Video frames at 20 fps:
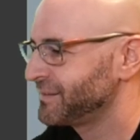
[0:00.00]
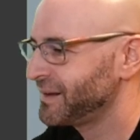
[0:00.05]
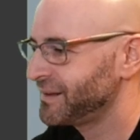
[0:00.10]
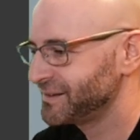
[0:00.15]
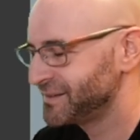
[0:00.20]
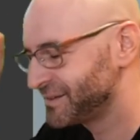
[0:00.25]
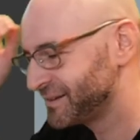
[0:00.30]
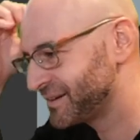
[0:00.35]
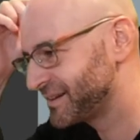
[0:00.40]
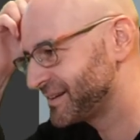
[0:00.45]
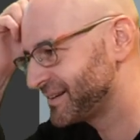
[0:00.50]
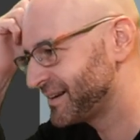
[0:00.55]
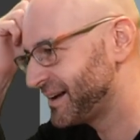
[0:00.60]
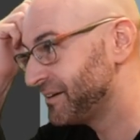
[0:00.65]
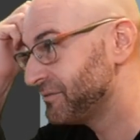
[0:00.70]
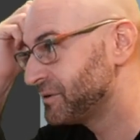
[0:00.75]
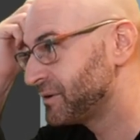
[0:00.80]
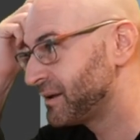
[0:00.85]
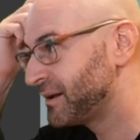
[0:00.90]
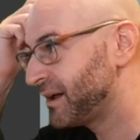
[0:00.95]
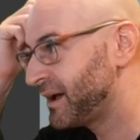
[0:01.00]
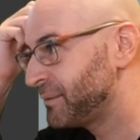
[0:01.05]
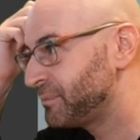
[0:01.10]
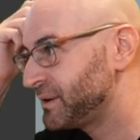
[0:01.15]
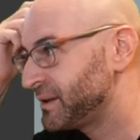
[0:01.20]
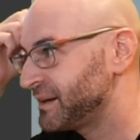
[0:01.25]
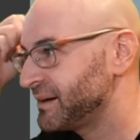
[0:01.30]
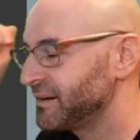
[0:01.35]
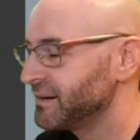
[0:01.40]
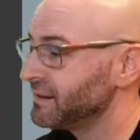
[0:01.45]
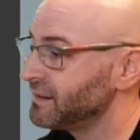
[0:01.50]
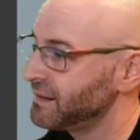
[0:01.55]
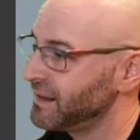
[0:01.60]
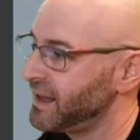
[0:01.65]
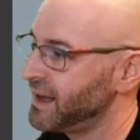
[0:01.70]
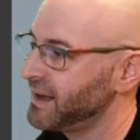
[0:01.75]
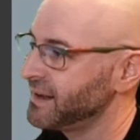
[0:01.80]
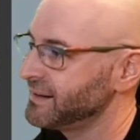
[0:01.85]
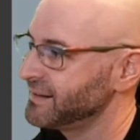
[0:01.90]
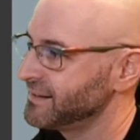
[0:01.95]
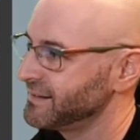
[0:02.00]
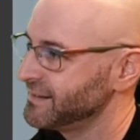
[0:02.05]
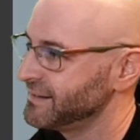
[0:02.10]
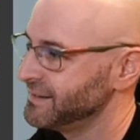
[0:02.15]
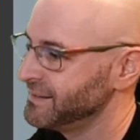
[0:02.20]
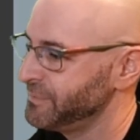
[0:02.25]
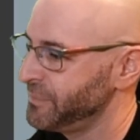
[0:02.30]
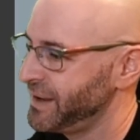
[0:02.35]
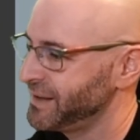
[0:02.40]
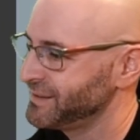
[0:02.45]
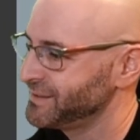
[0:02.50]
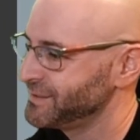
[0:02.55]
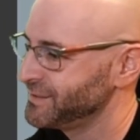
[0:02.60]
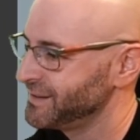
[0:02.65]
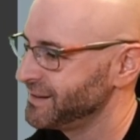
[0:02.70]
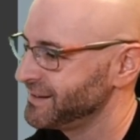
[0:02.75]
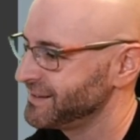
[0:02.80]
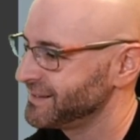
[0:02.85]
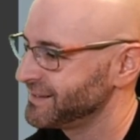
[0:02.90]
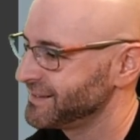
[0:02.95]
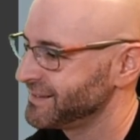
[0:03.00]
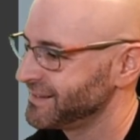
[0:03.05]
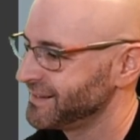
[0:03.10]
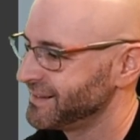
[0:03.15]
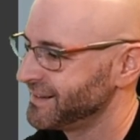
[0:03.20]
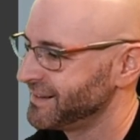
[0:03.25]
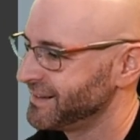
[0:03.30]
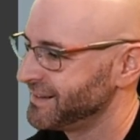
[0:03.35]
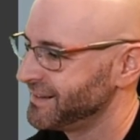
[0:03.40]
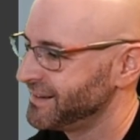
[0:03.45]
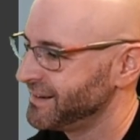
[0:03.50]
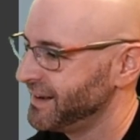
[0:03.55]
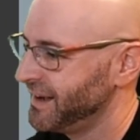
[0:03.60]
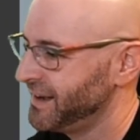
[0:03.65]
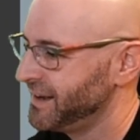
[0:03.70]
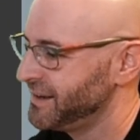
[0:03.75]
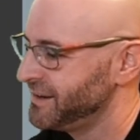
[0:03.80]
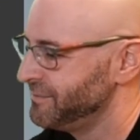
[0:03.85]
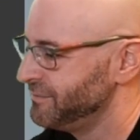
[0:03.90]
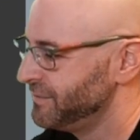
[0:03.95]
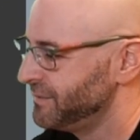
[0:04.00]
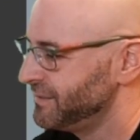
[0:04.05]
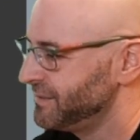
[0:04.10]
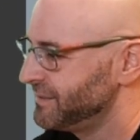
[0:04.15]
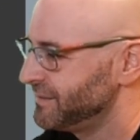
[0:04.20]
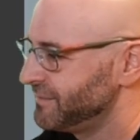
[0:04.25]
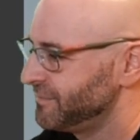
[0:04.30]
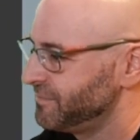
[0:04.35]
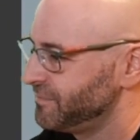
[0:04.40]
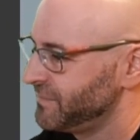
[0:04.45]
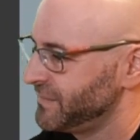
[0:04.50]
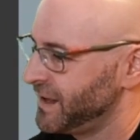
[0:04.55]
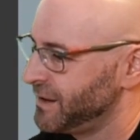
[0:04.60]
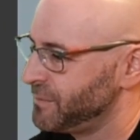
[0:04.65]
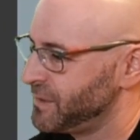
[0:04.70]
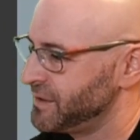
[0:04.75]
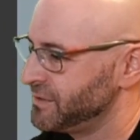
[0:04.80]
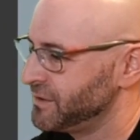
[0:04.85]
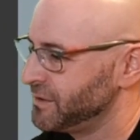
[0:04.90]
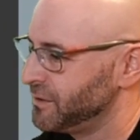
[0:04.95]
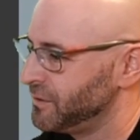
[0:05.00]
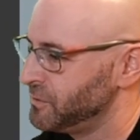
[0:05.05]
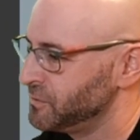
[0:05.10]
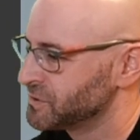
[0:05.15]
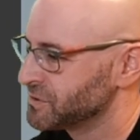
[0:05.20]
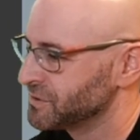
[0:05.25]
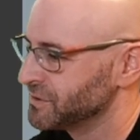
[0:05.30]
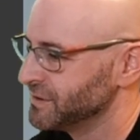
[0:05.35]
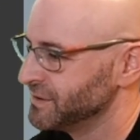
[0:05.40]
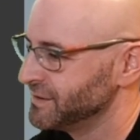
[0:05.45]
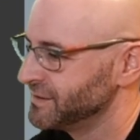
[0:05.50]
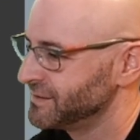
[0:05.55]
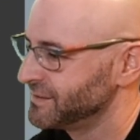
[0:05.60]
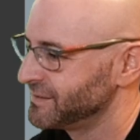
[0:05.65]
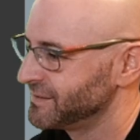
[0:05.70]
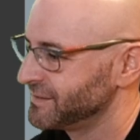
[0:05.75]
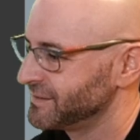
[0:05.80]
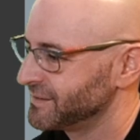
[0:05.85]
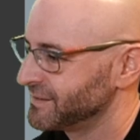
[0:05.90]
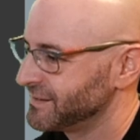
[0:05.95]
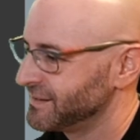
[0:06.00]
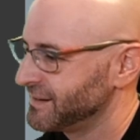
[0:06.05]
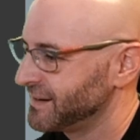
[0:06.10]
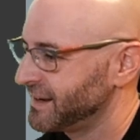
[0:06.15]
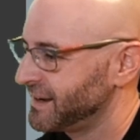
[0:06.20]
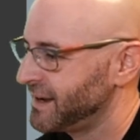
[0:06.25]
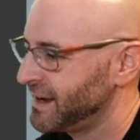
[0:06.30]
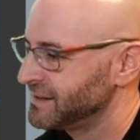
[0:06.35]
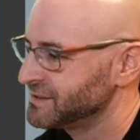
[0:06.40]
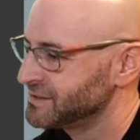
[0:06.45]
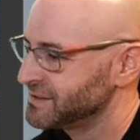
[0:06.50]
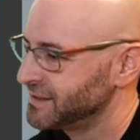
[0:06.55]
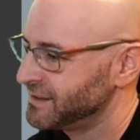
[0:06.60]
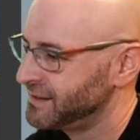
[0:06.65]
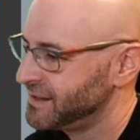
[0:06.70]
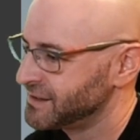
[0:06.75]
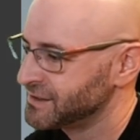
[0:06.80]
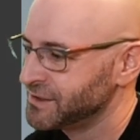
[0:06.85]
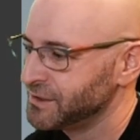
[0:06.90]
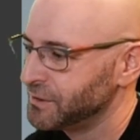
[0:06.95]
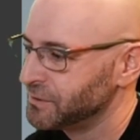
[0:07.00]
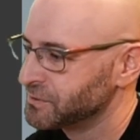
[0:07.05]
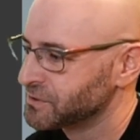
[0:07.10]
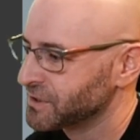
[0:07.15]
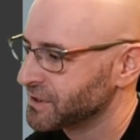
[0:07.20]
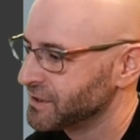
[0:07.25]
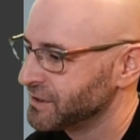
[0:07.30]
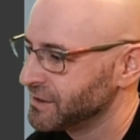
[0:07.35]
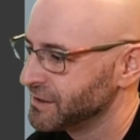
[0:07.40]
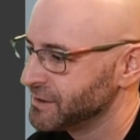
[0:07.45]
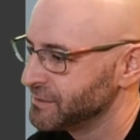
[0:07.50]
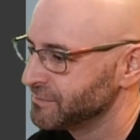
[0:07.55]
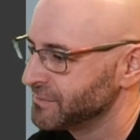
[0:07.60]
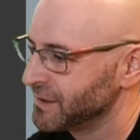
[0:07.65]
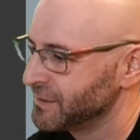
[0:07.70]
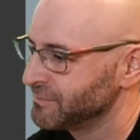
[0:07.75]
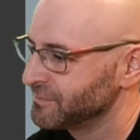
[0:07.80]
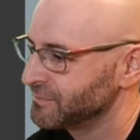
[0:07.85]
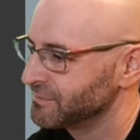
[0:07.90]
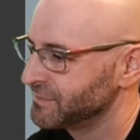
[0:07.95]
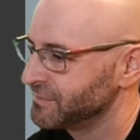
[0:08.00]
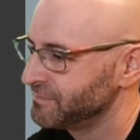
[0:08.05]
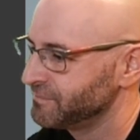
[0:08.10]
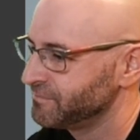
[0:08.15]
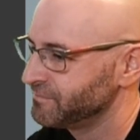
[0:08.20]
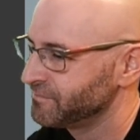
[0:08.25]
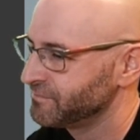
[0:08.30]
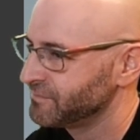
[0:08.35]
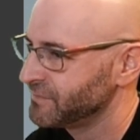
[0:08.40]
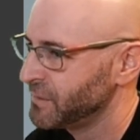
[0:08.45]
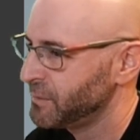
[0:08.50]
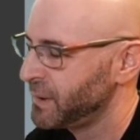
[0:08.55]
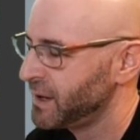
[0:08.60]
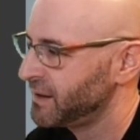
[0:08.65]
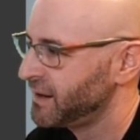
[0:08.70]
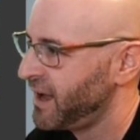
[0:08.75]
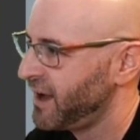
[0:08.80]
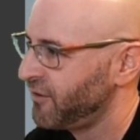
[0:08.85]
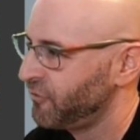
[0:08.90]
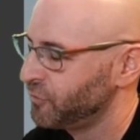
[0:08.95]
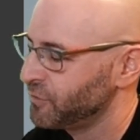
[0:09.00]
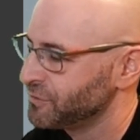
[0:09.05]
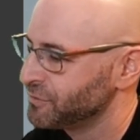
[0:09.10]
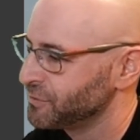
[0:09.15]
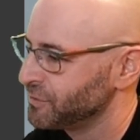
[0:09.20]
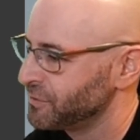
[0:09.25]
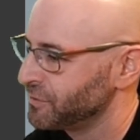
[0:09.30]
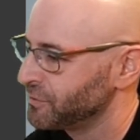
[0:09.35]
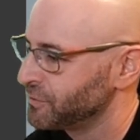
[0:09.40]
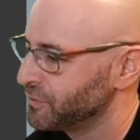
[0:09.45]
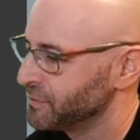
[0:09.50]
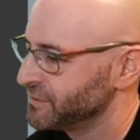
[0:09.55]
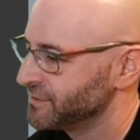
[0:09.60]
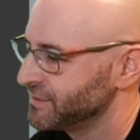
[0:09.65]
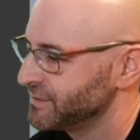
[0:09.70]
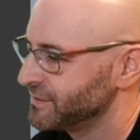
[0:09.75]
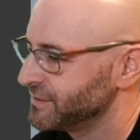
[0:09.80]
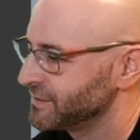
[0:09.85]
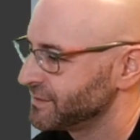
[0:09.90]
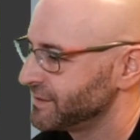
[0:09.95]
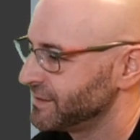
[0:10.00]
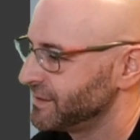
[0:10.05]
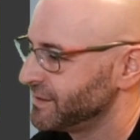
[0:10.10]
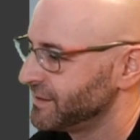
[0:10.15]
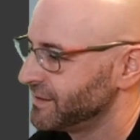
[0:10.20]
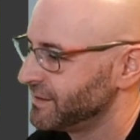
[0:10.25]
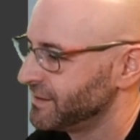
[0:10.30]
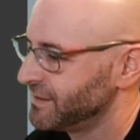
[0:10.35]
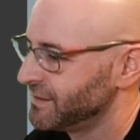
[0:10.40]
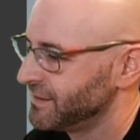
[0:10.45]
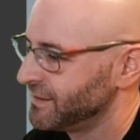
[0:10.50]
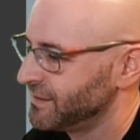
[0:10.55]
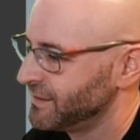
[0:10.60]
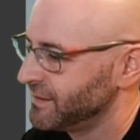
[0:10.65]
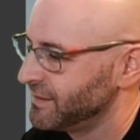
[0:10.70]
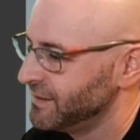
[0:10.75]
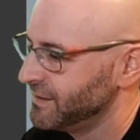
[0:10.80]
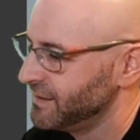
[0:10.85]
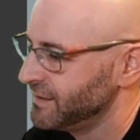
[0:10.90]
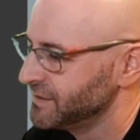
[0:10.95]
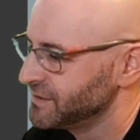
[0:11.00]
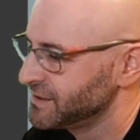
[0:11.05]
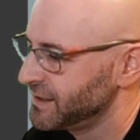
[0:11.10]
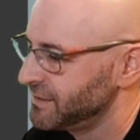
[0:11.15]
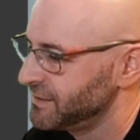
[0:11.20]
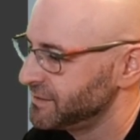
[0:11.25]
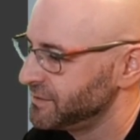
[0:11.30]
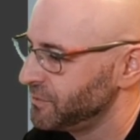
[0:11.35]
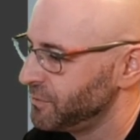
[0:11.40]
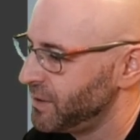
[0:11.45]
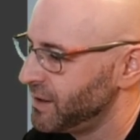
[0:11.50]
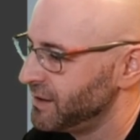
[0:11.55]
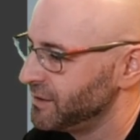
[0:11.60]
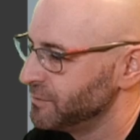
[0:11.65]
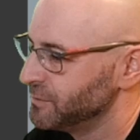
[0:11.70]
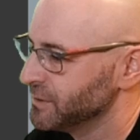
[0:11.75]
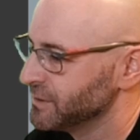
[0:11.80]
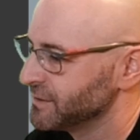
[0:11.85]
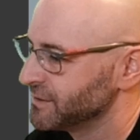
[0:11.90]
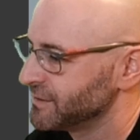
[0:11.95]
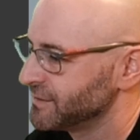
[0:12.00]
Circuit? I played it a lot in the past 2 days. I'm on the Ultra. Like, I just unlocked the Ultra car. I'm about halfway through all the courses. Shout out to Wallaber.